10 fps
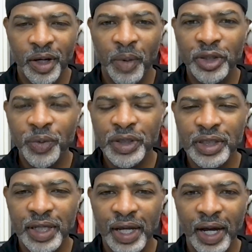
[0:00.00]
Most
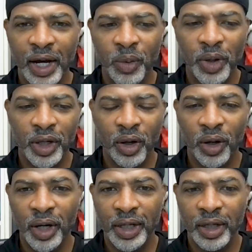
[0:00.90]
recently, I went
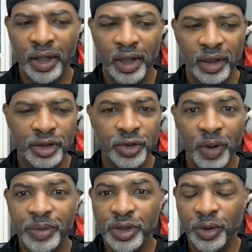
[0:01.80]
on a
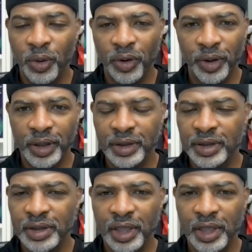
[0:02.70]
trip to New Orleans.